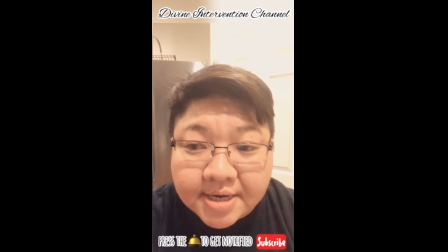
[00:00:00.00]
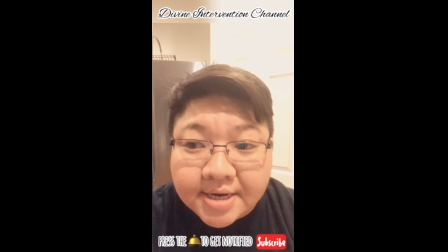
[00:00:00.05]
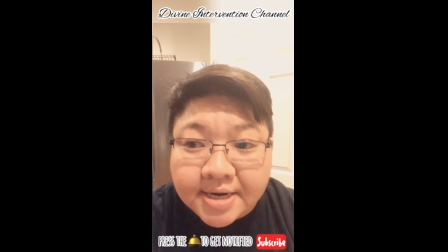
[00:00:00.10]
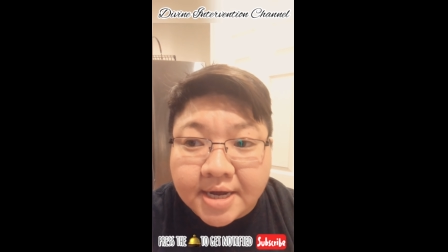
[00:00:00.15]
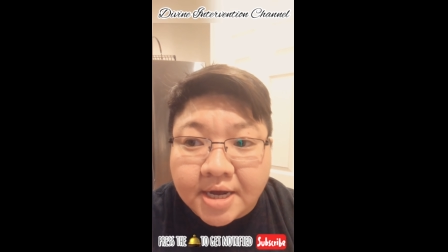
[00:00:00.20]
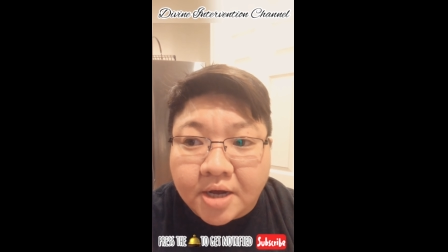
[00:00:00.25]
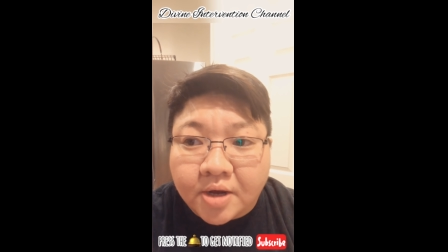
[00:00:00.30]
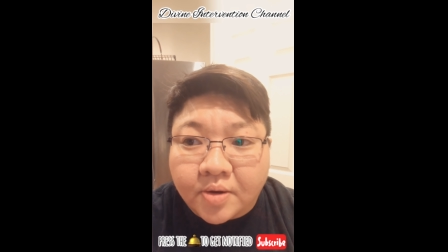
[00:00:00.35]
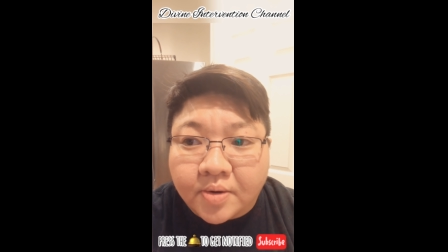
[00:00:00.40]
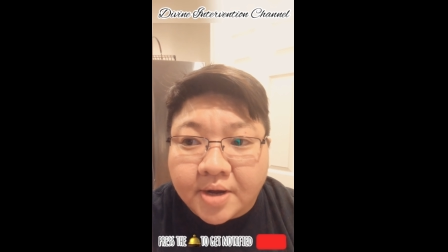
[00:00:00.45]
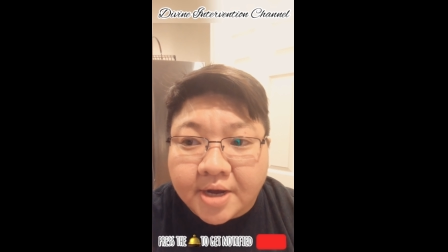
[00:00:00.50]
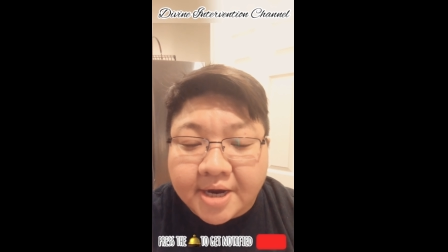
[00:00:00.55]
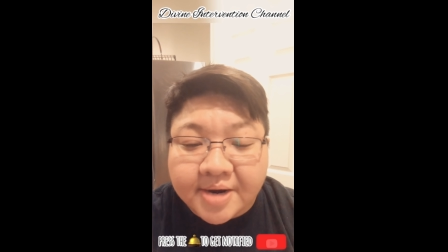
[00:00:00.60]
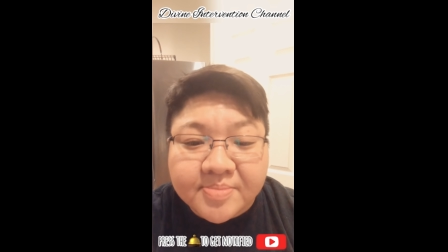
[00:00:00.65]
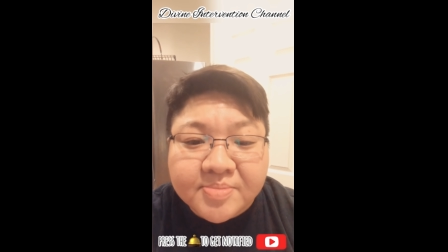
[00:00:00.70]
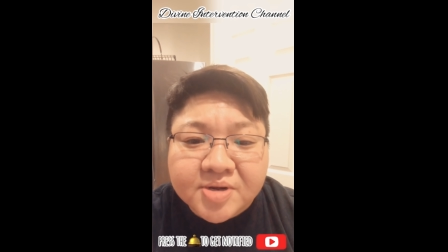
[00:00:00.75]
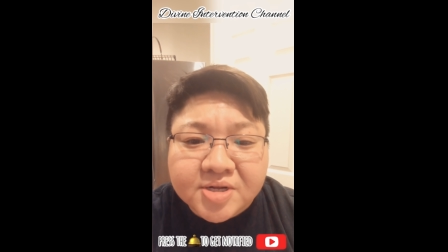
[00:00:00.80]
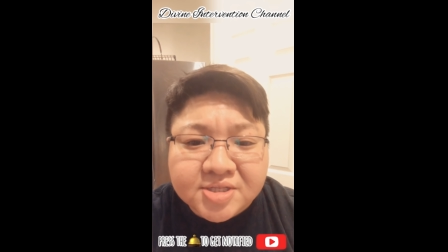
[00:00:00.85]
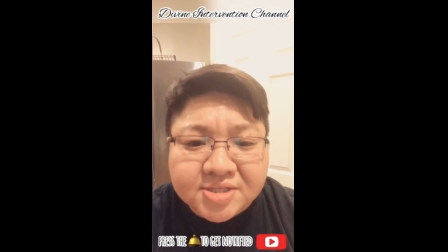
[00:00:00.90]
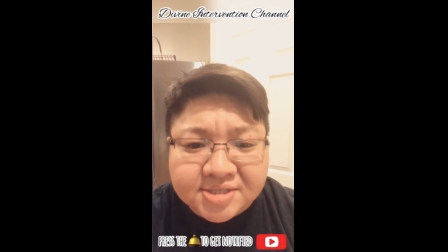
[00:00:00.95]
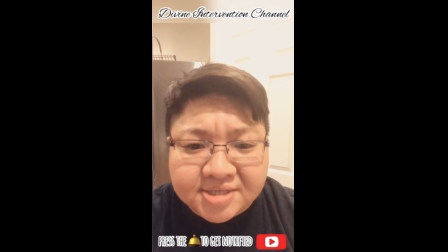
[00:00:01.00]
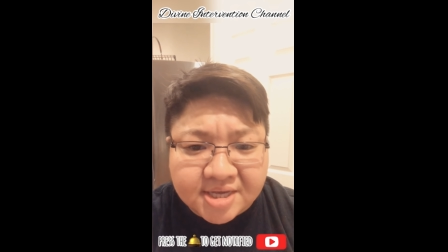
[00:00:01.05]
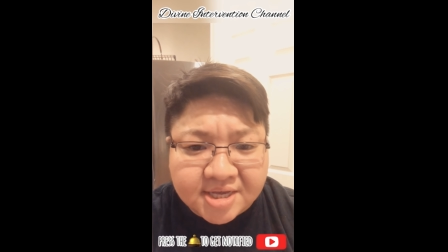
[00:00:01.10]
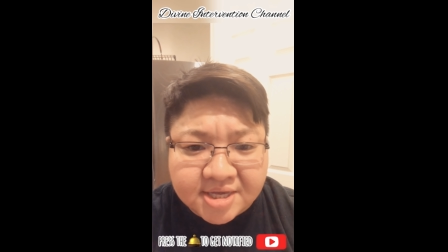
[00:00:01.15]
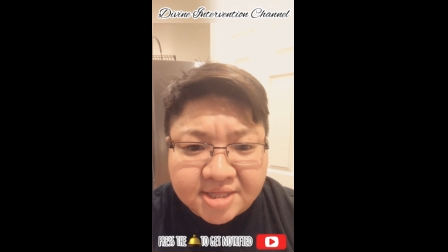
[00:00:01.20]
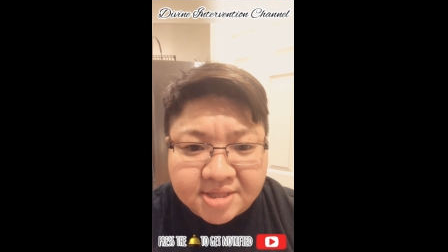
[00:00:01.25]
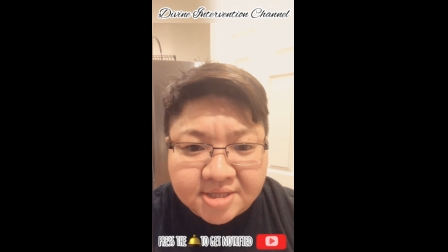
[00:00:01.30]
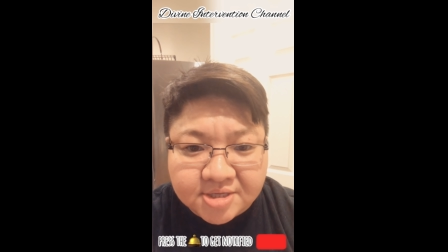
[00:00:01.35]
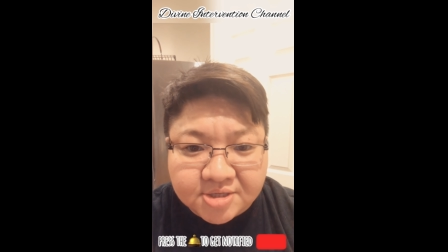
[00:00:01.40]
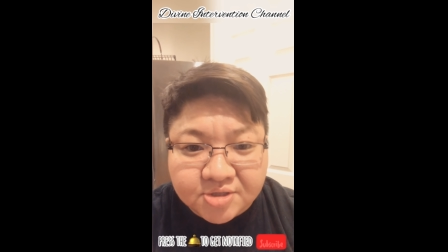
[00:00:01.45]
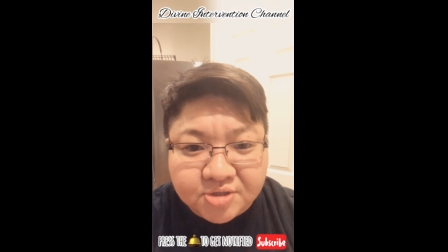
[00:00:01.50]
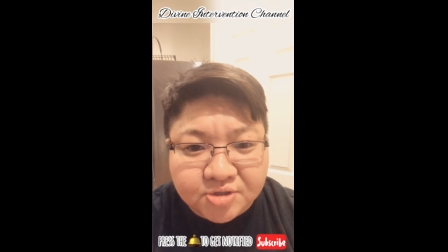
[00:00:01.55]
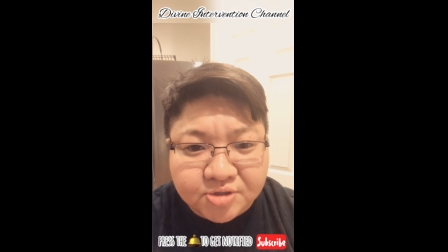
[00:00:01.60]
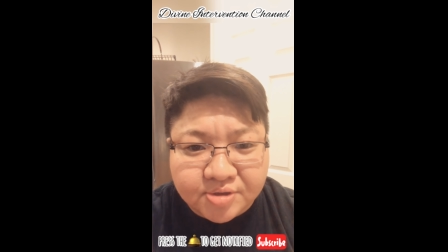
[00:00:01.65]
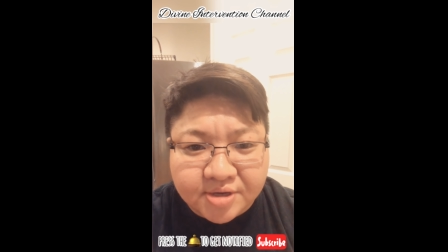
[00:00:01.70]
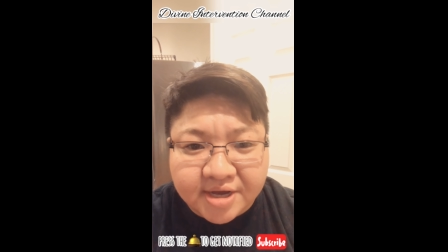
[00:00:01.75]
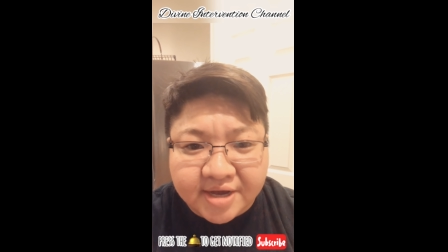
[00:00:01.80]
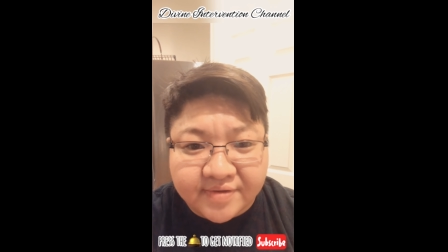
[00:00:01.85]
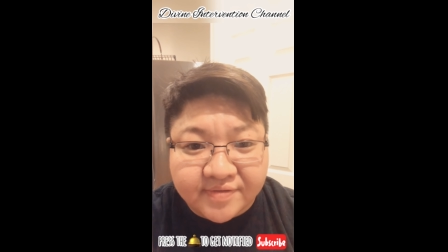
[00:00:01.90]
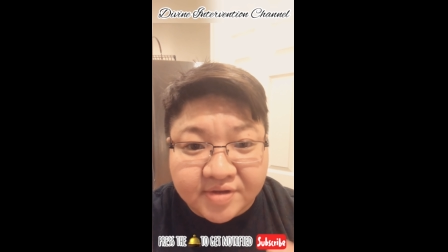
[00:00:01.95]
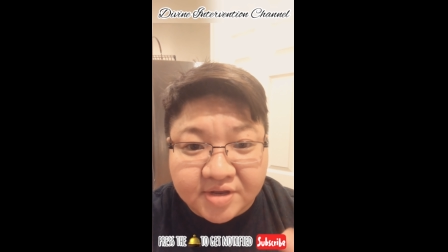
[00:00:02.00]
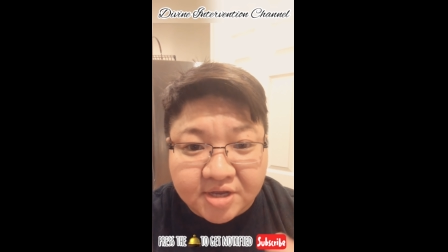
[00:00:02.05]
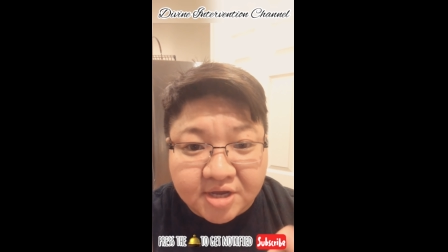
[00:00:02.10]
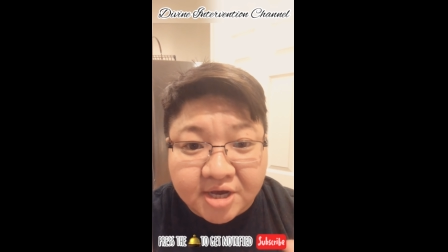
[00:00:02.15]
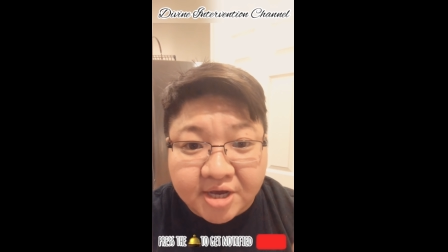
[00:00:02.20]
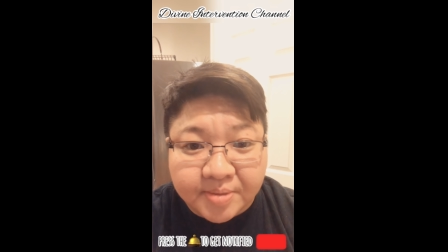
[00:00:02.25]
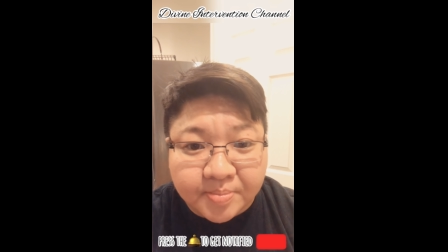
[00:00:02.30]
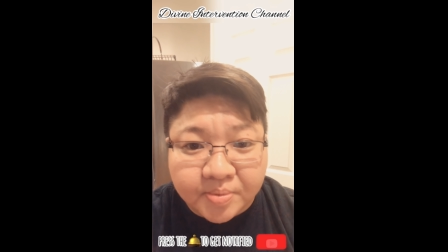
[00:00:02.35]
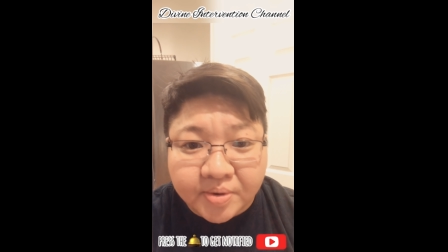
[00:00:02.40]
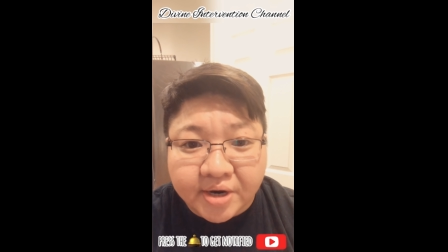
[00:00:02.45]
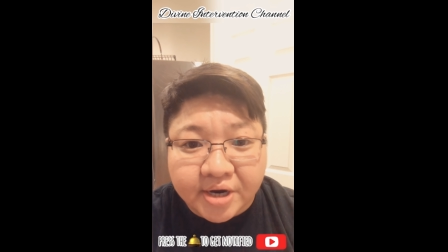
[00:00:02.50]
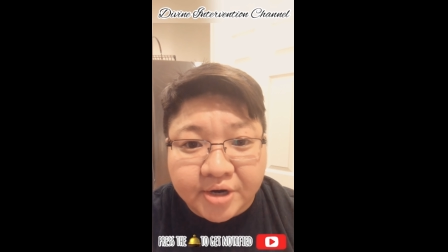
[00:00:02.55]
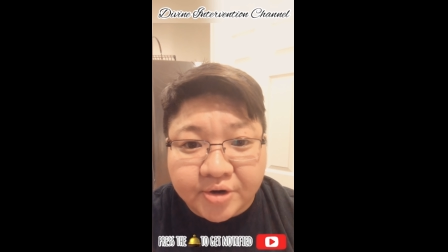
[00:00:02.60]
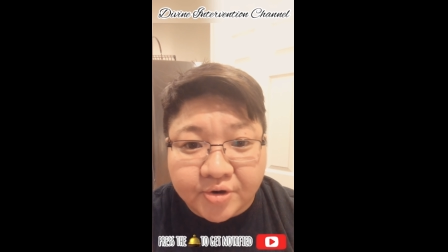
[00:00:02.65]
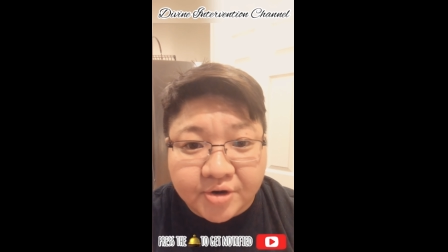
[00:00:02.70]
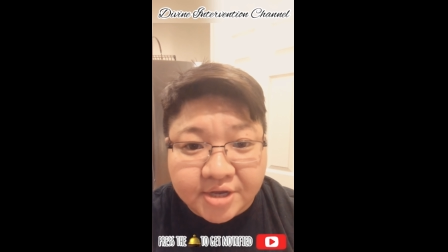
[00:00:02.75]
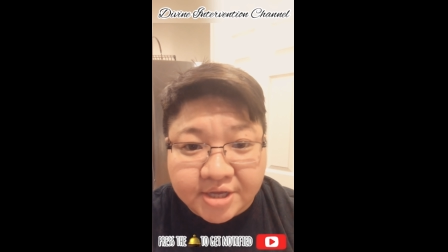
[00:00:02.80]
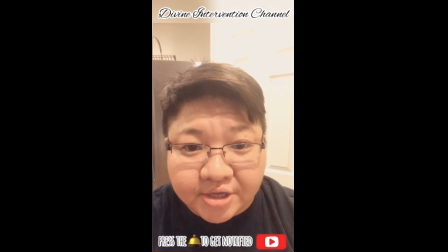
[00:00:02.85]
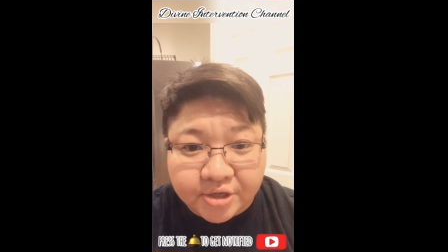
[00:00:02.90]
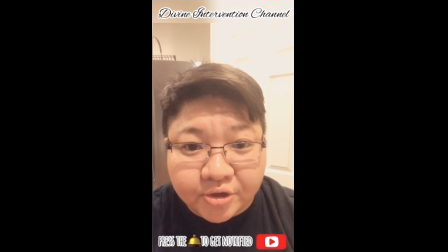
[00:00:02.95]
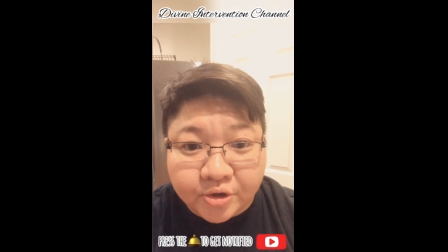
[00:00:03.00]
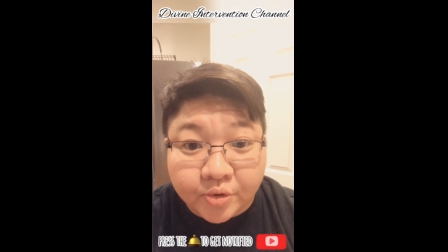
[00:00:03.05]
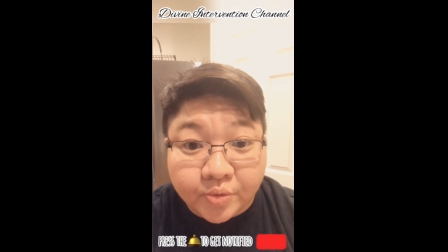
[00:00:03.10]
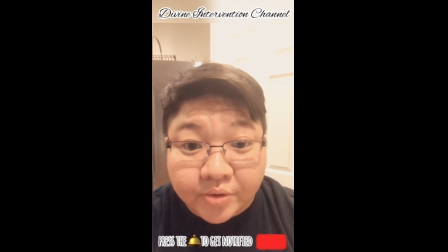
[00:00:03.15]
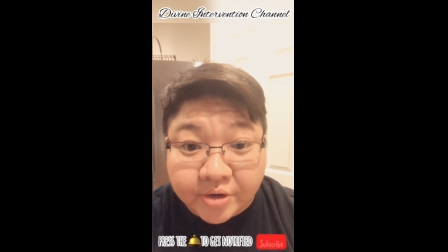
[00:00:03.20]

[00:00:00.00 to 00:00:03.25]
Now, I'm not saying this to have any high pride or ego,